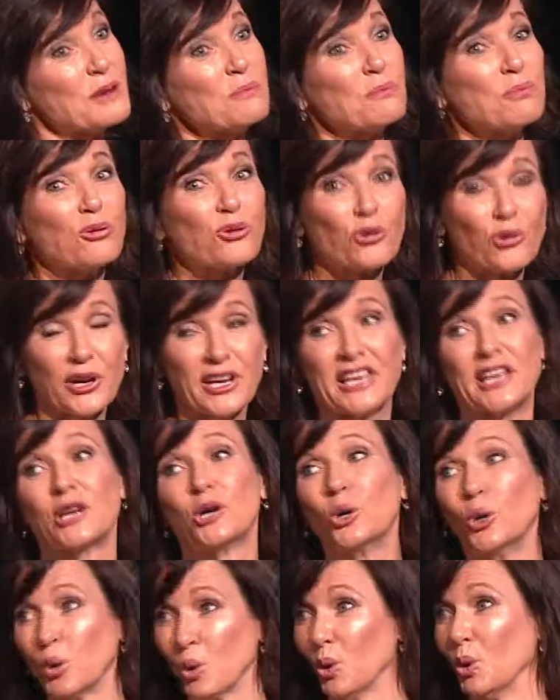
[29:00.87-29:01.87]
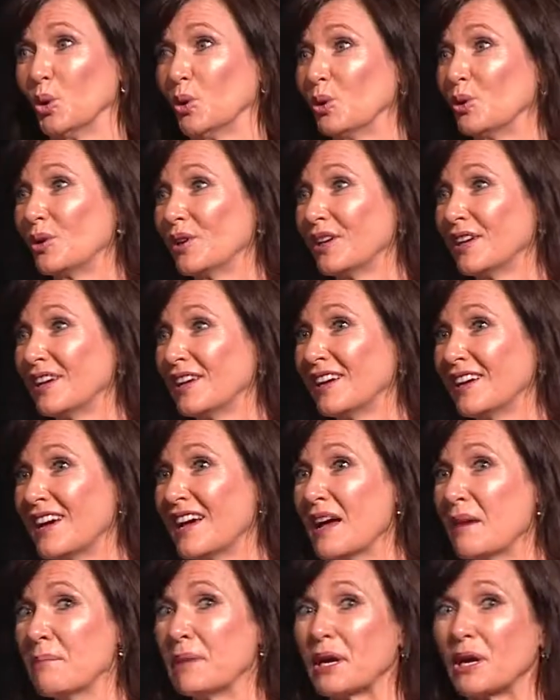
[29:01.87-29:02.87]
pretty cool
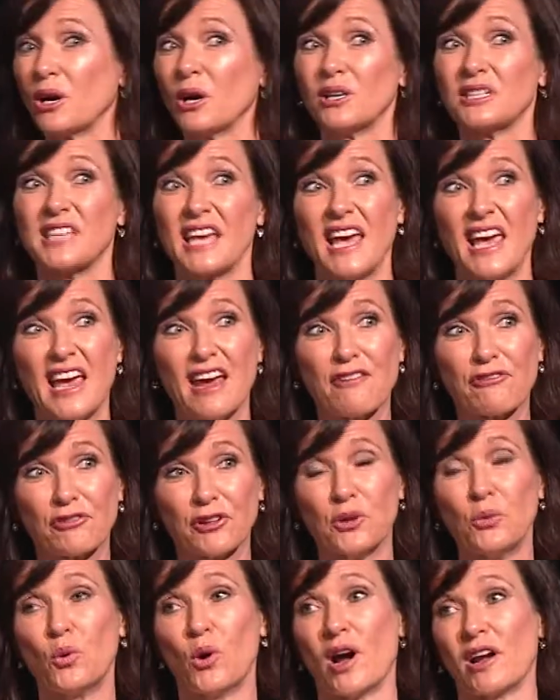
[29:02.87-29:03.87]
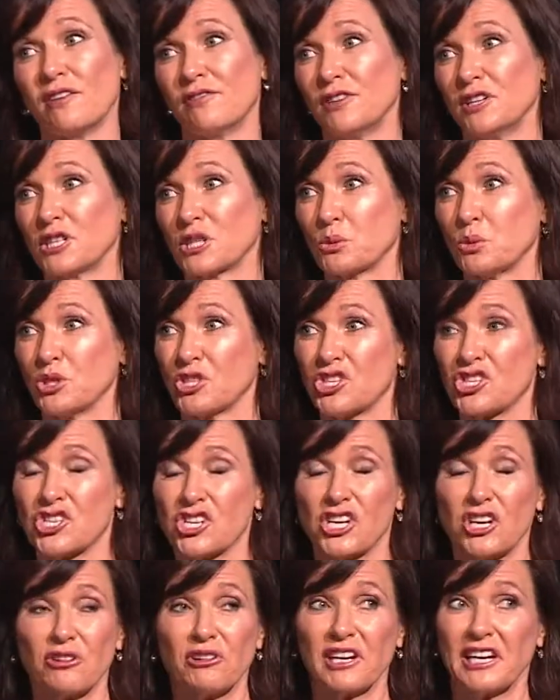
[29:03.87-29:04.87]
because every one of us was
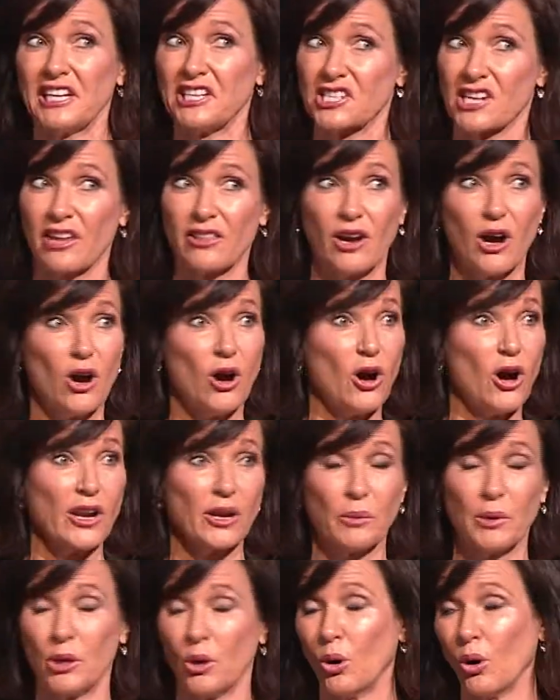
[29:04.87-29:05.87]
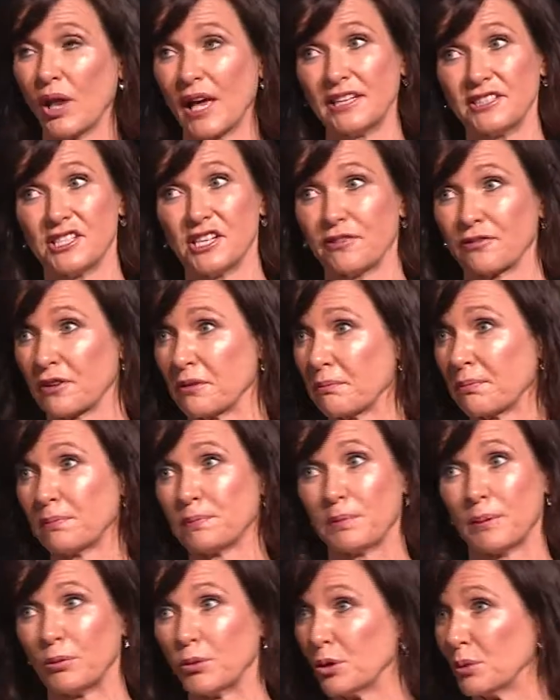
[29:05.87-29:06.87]
cheering each other on, and we all had different
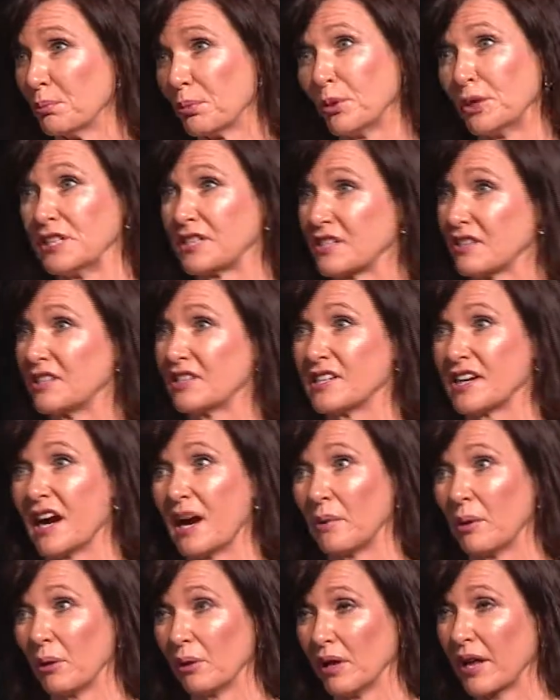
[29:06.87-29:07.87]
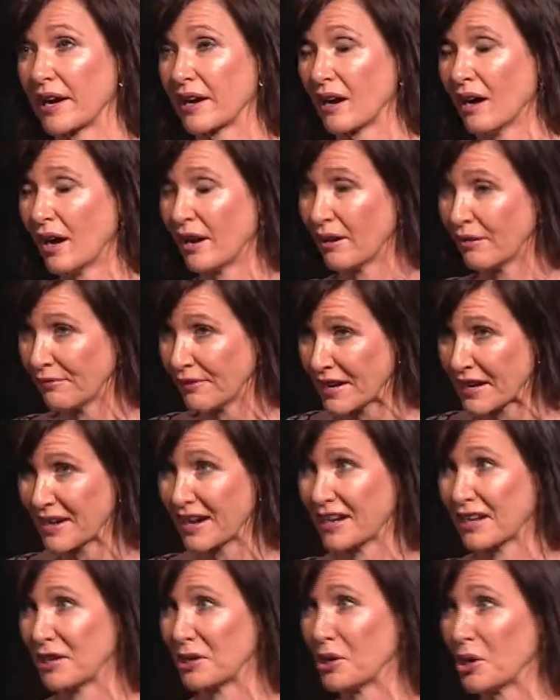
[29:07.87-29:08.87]
points in the day. We were like, I don't think I
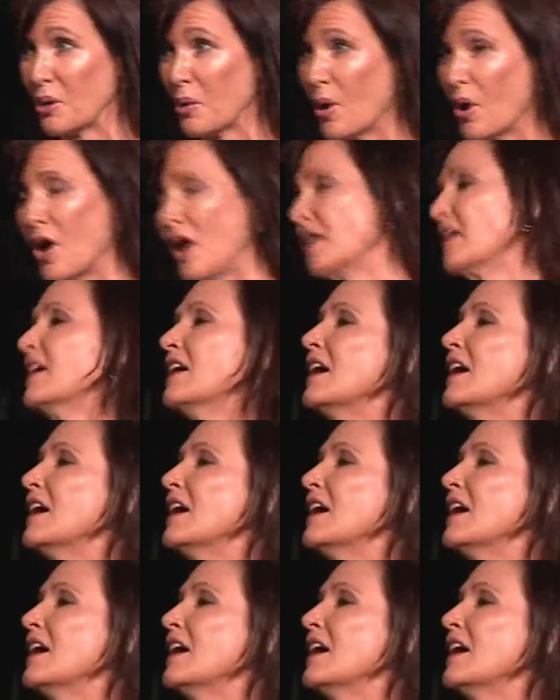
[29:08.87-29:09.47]
can go on.